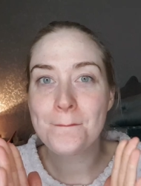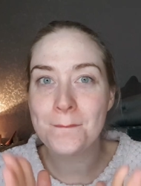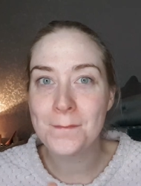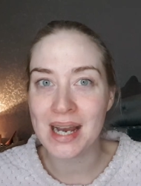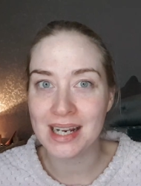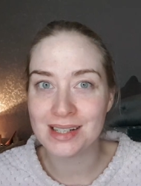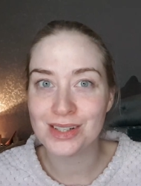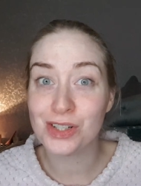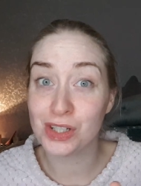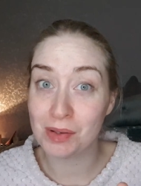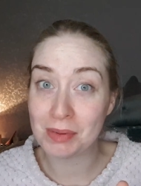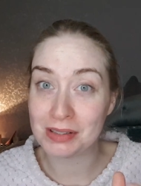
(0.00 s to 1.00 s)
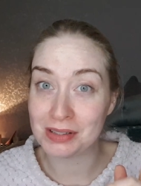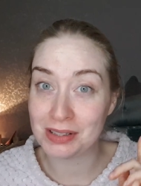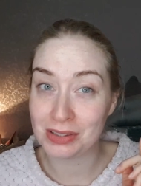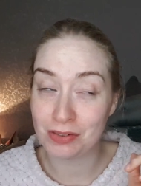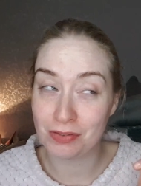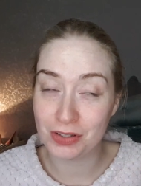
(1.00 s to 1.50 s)
panda sheet mask I did
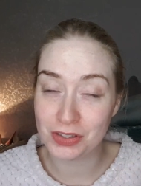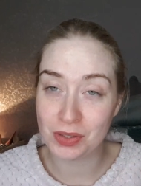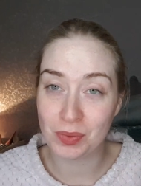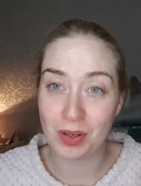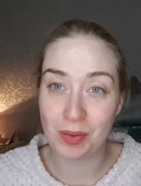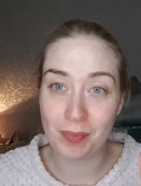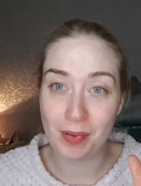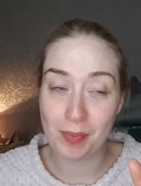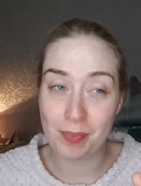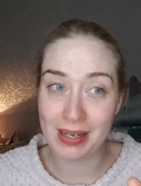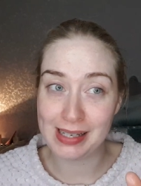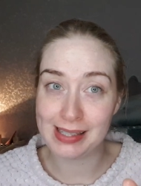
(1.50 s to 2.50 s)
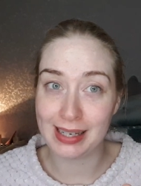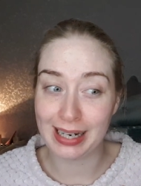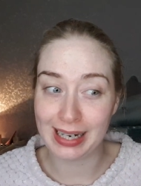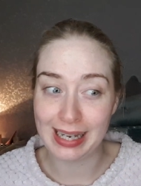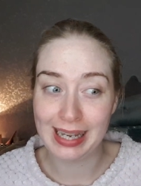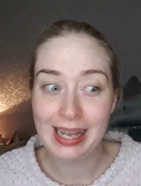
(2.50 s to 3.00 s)
the flutter one, but
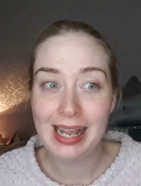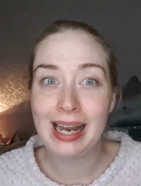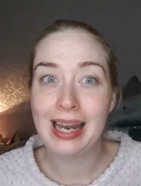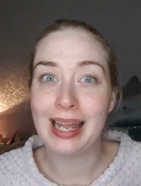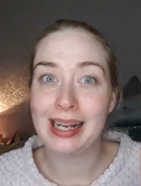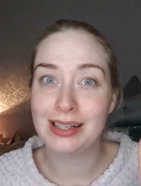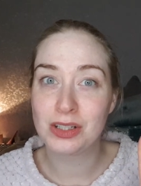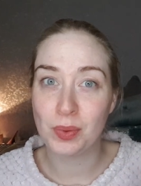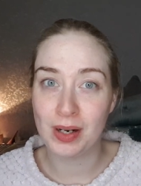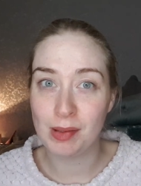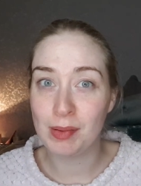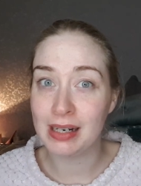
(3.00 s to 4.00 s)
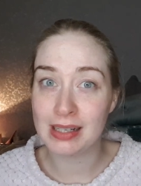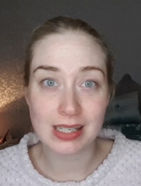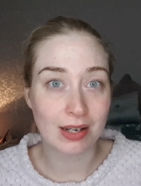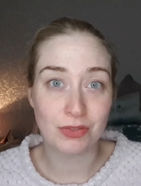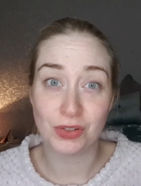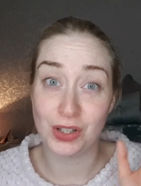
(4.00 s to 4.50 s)
basically like 20 minutes
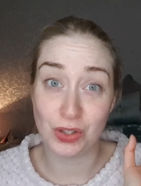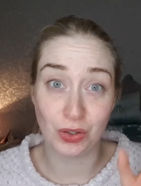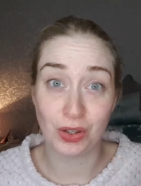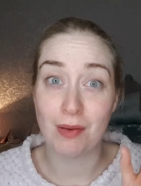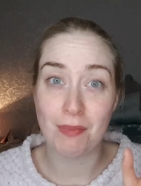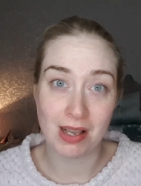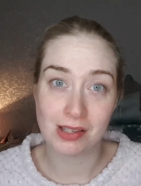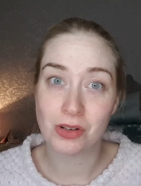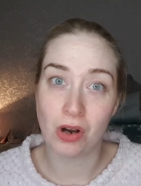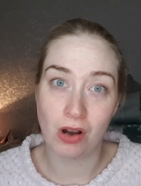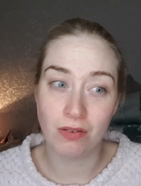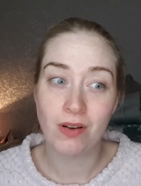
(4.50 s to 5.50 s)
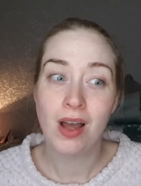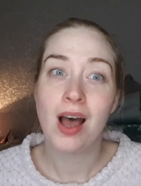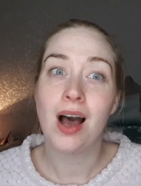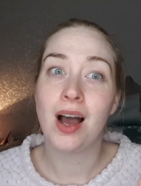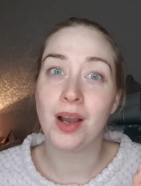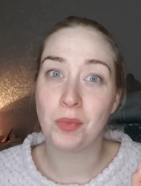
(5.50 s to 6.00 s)
after I took that mask off,
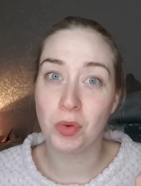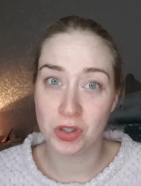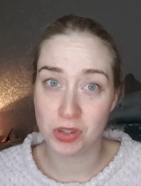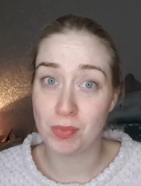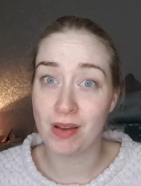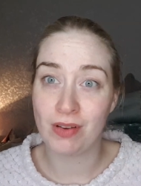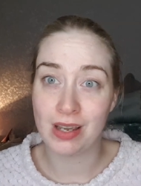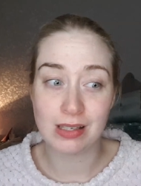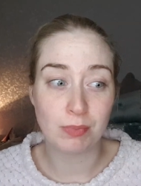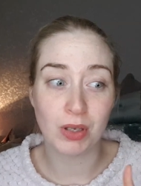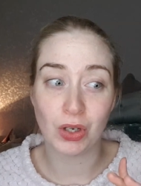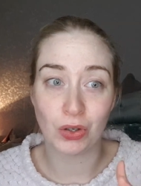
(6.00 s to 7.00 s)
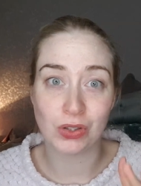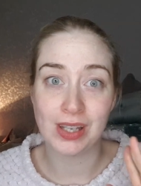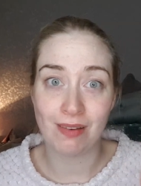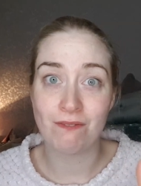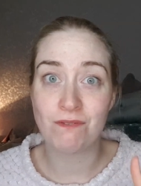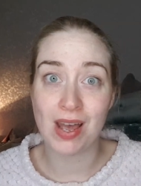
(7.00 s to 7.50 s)
I washed my face because
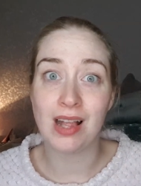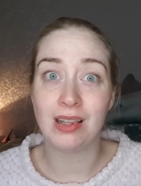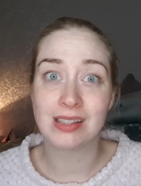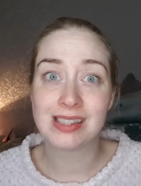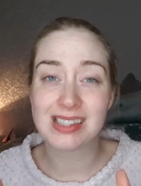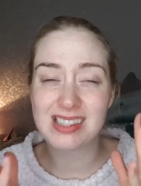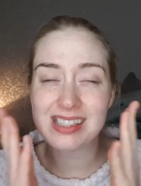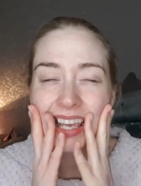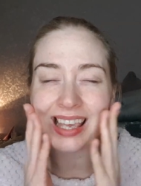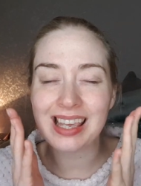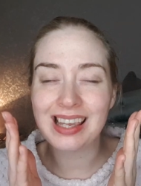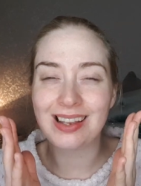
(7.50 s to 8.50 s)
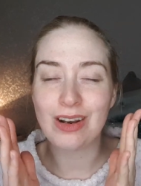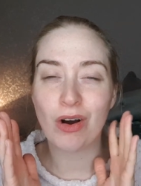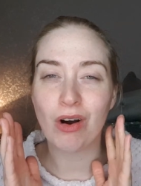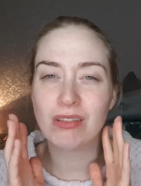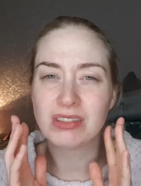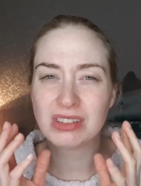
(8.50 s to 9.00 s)
it felt sticky and
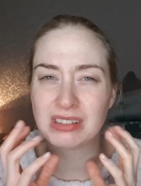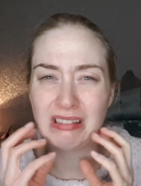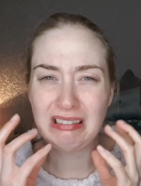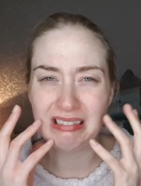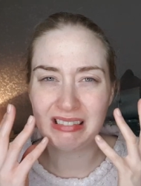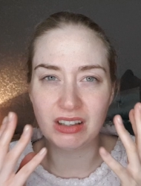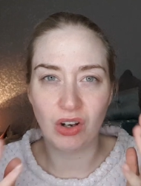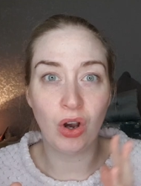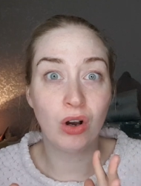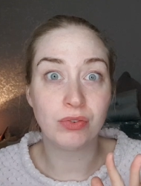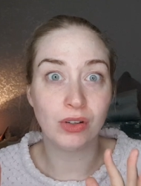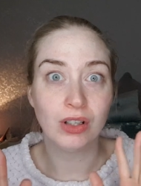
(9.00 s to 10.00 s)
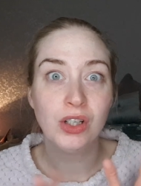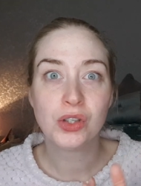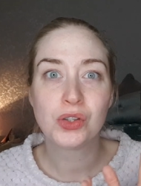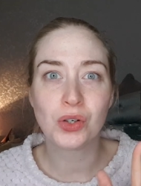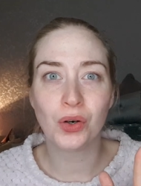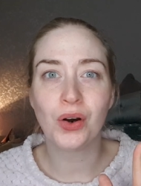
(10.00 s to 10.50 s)
just mm, awful.
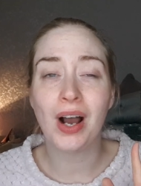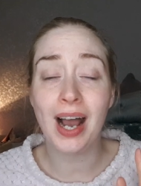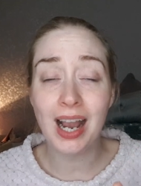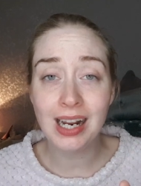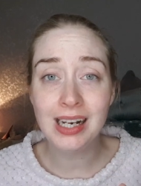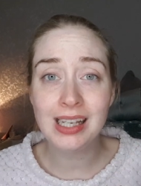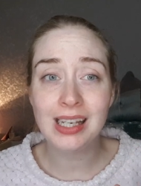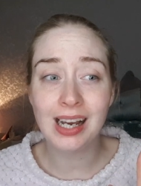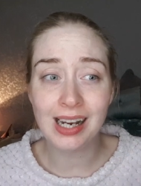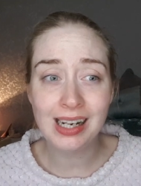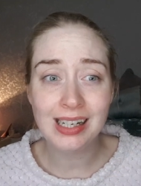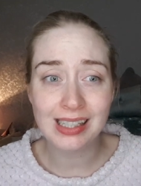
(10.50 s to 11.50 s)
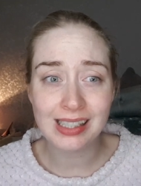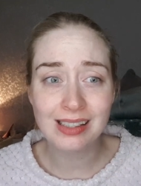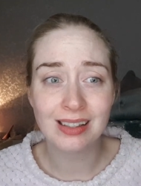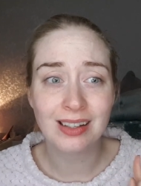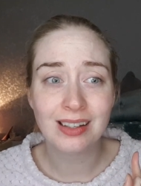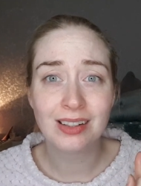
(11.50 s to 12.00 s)
So highly, highly
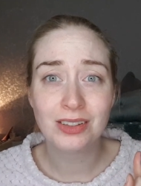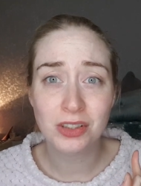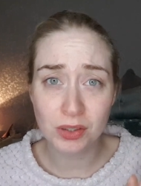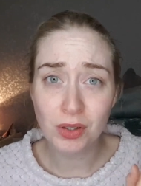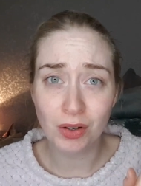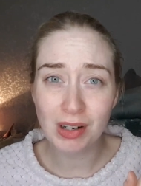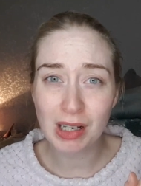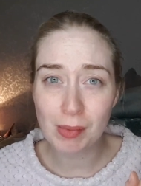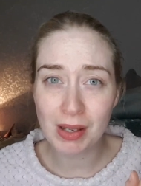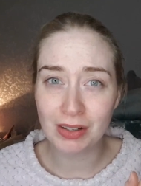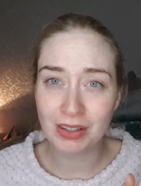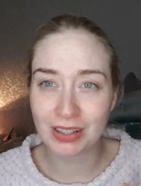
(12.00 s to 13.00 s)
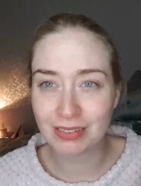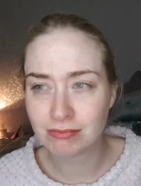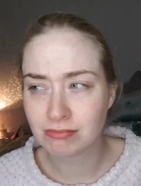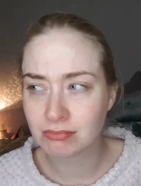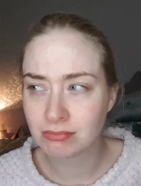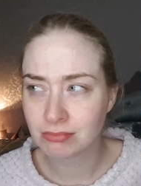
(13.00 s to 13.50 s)
do not recommend.
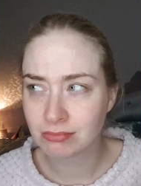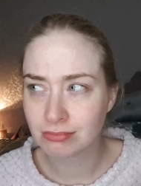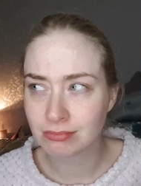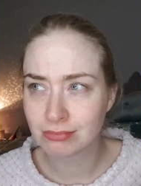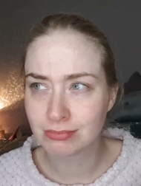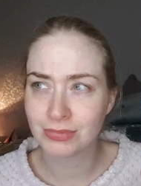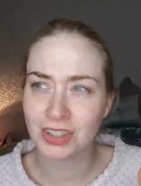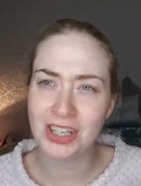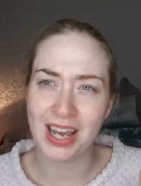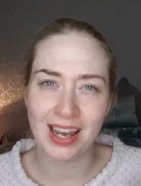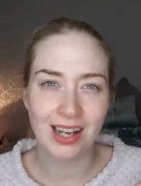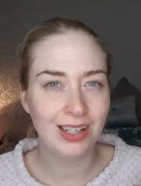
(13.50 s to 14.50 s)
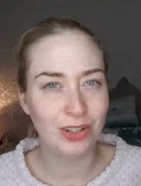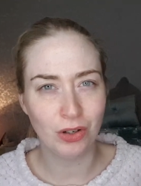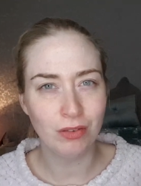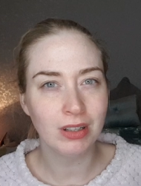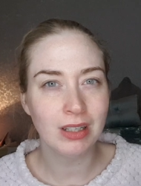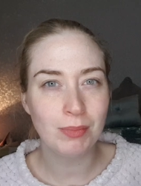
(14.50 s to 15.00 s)
Can you highly not
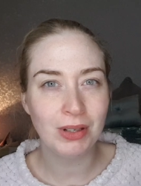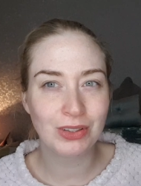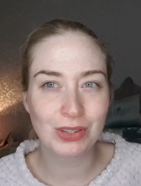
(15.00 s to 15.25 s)
recommend